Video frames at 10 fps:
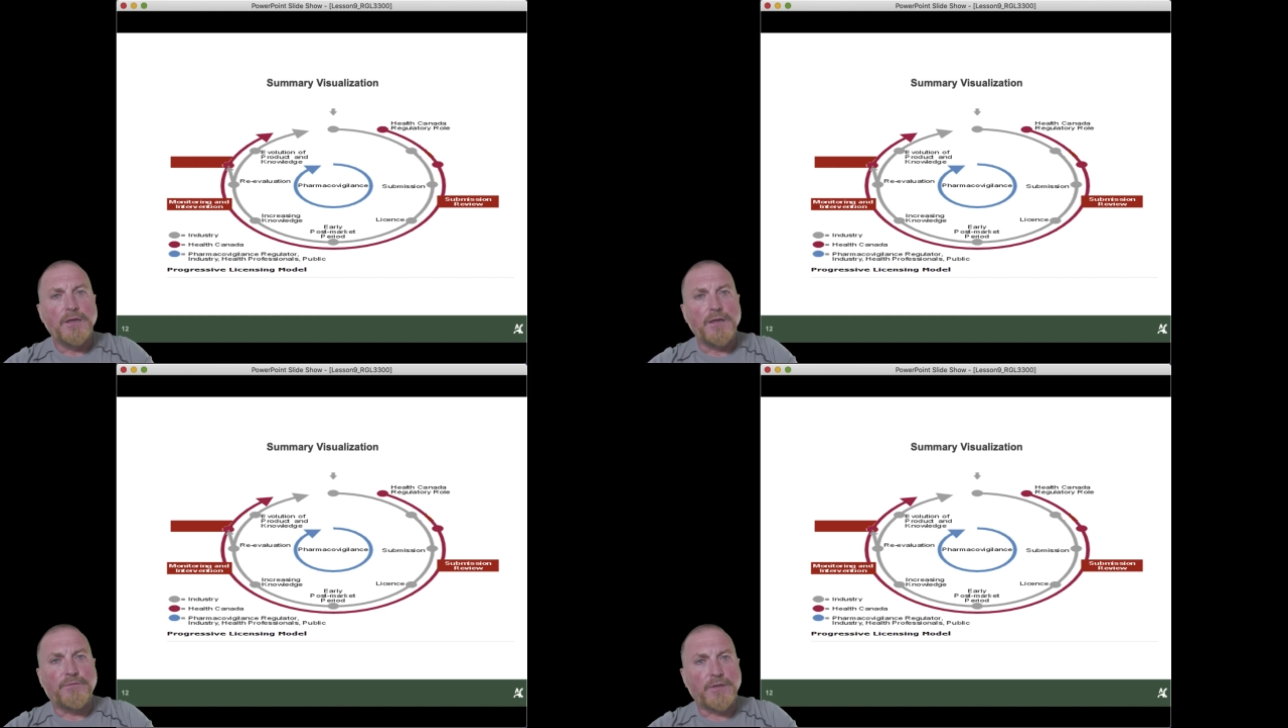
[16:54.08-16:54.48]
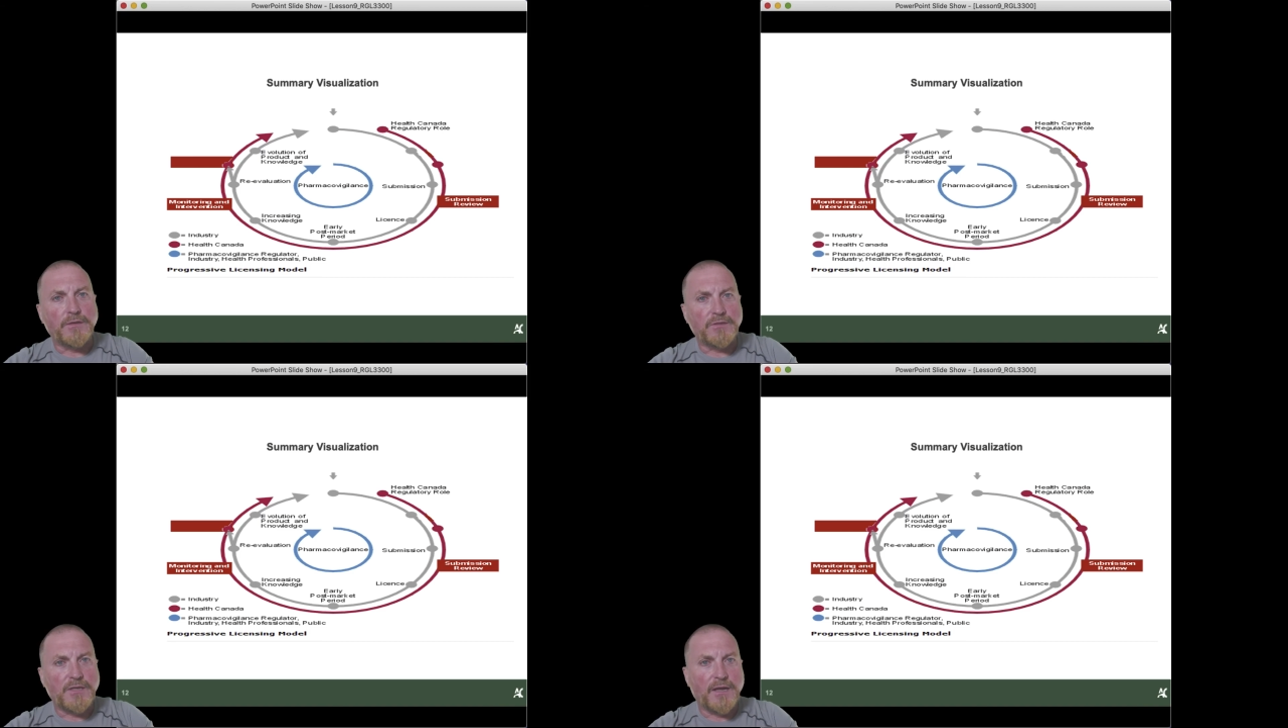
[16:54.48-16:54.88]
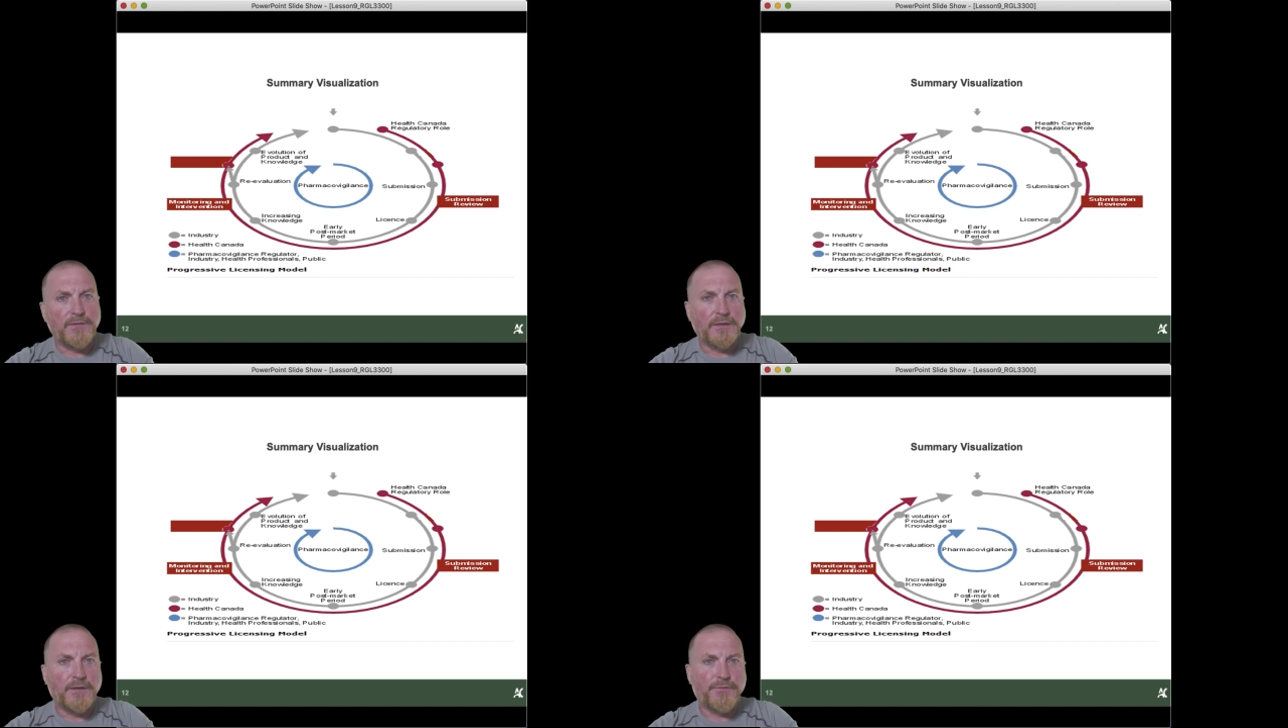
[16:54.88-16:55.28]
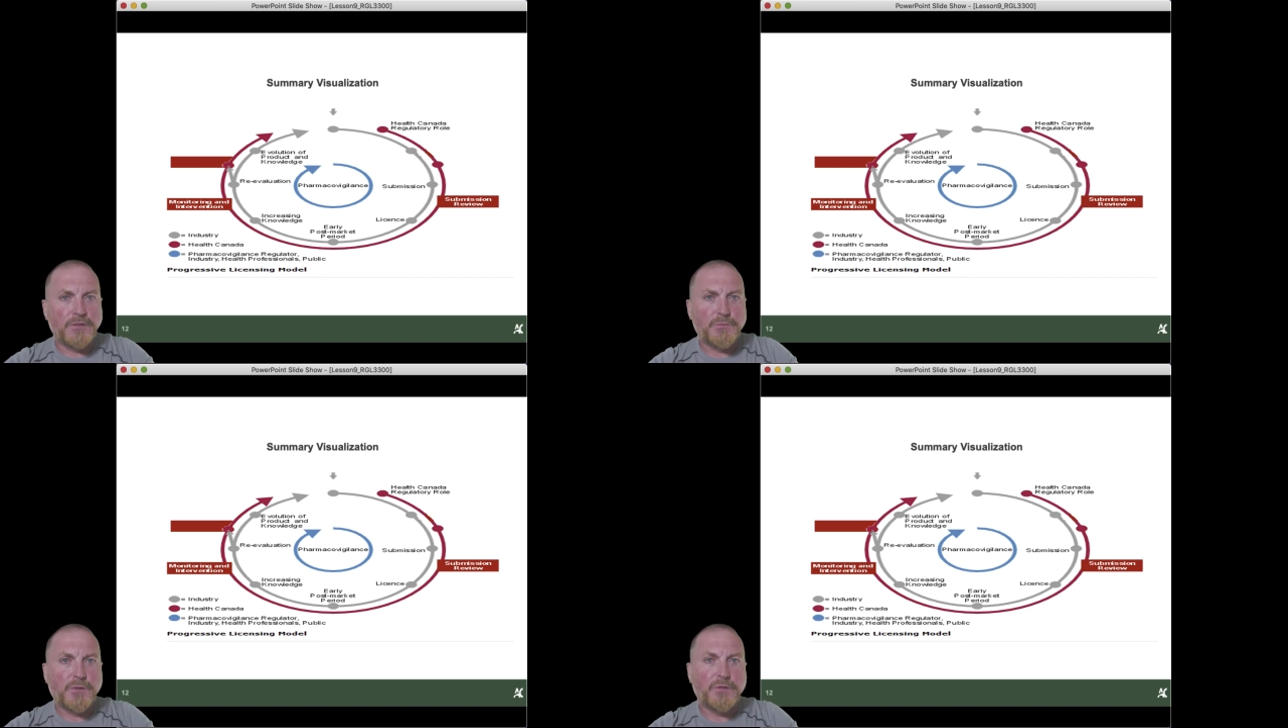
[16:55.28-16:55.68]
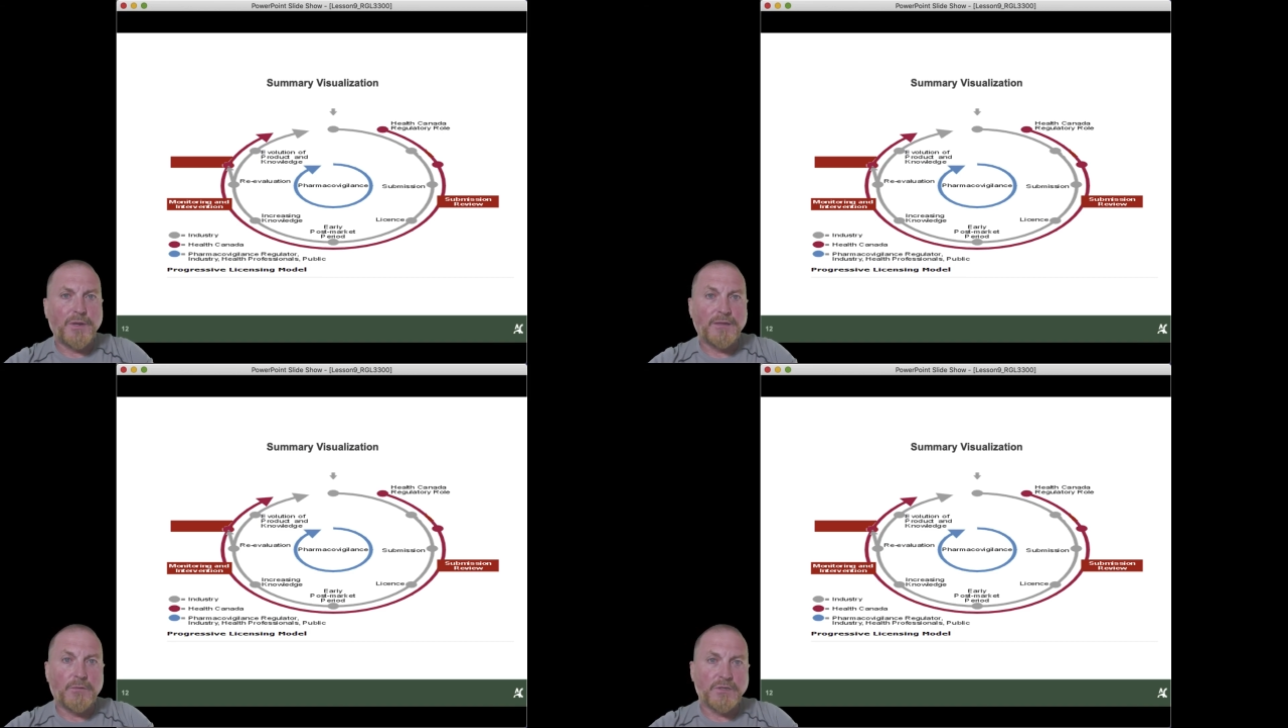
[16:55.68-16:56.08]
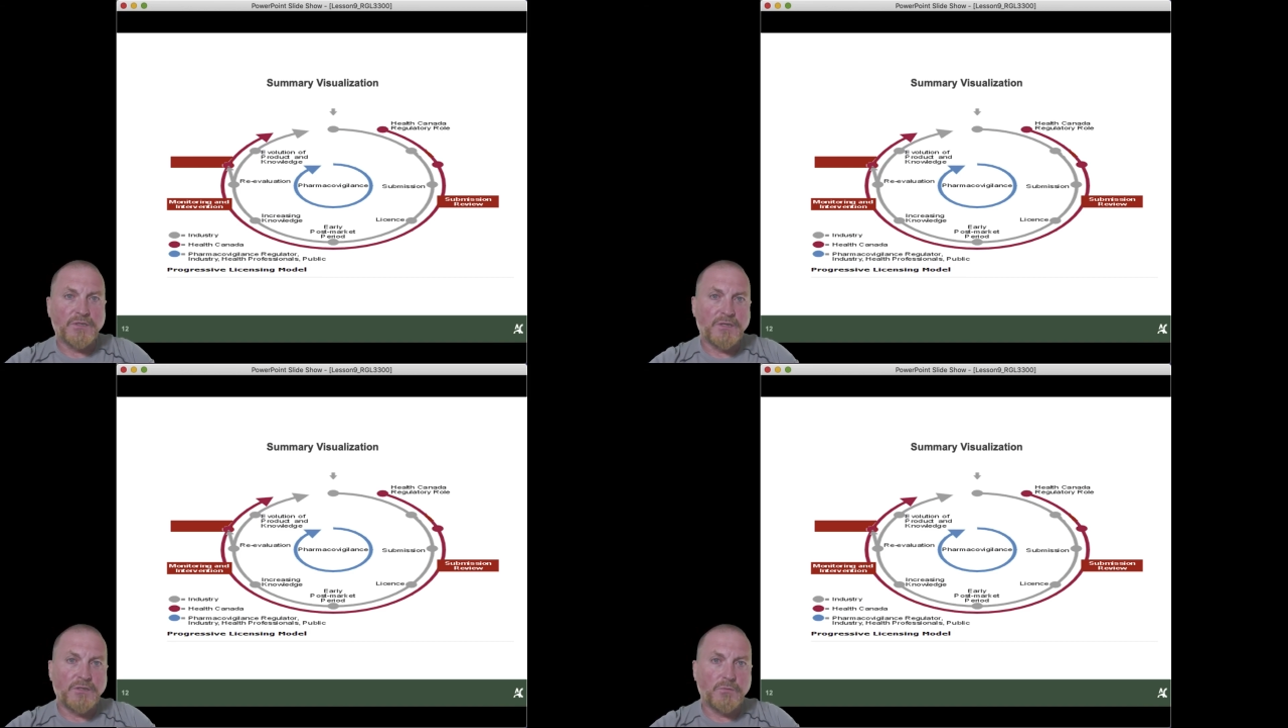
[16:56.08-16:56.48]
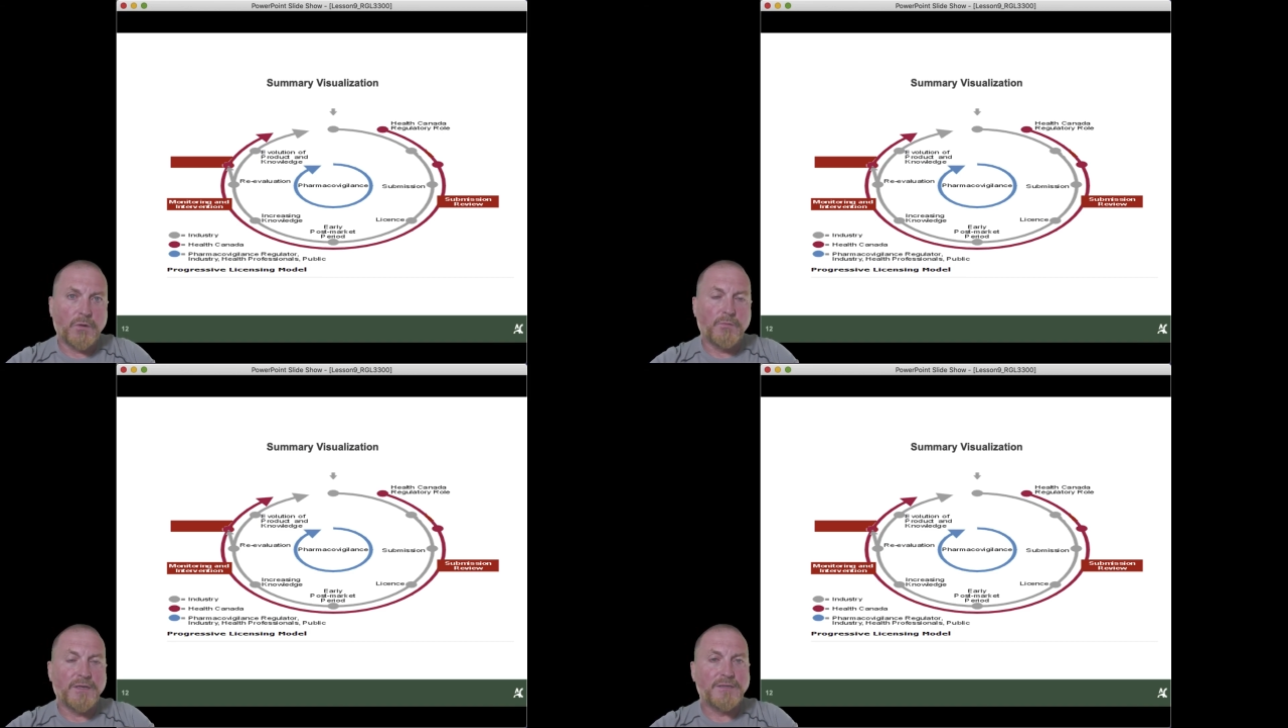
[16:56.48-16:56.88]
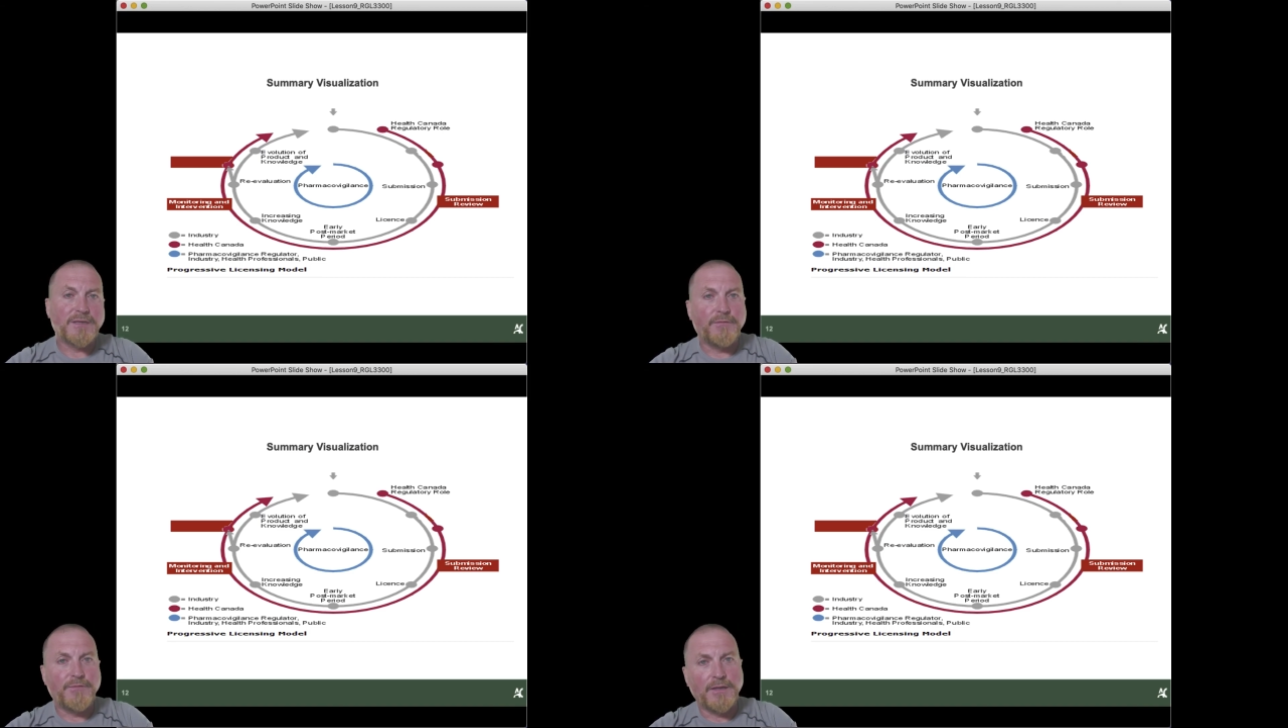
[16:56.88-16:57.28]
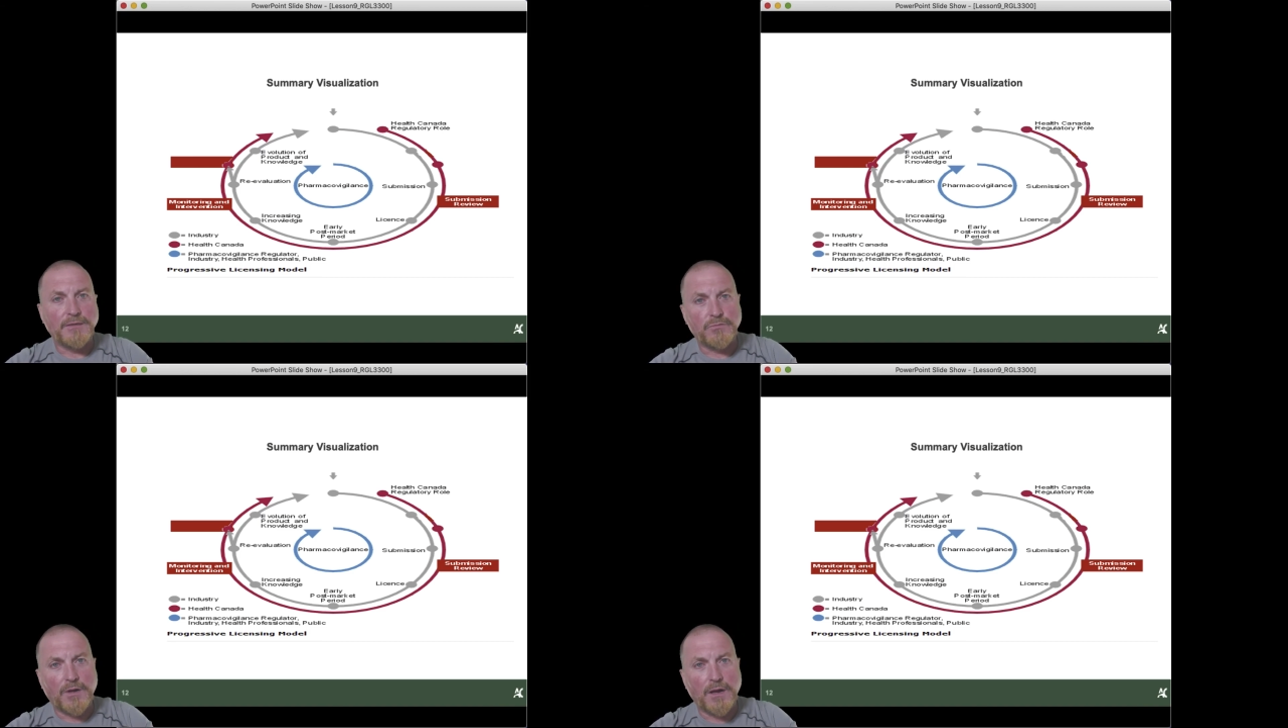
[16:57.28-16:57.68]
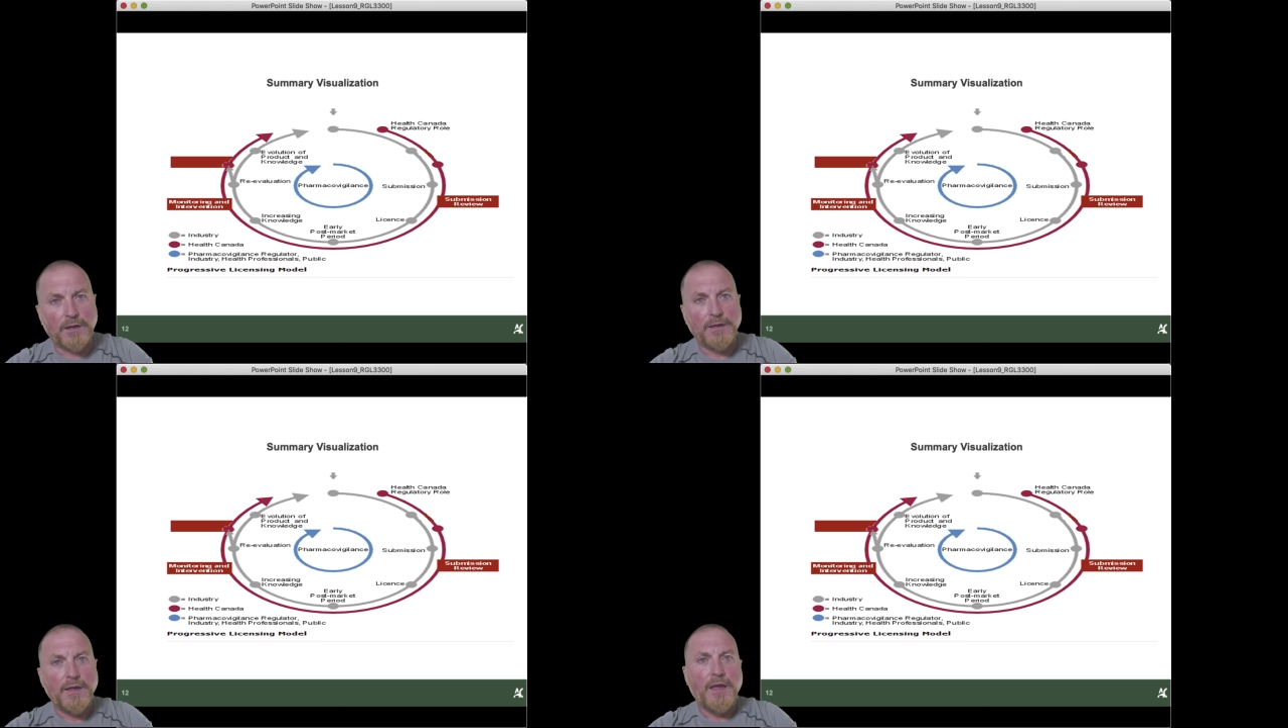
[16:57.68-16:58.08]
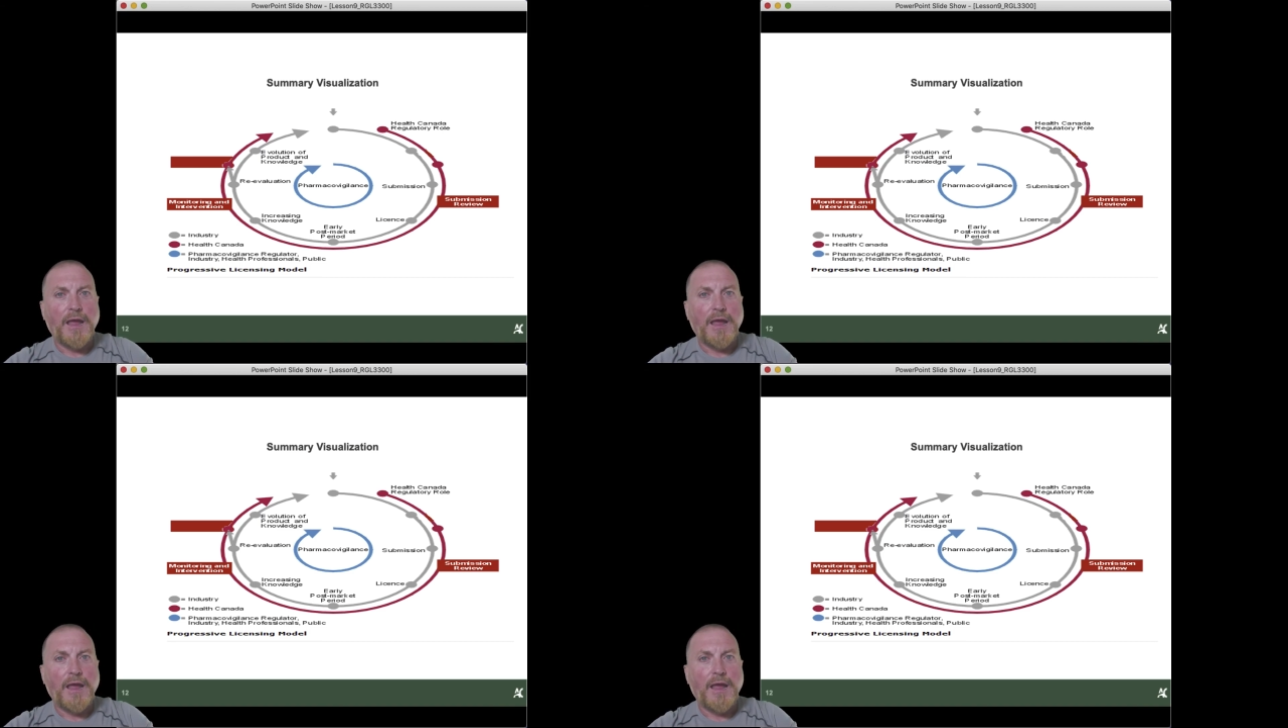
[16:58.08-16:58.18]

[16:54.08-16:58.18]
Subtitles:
You have to understand the difference between the residual risk of a drug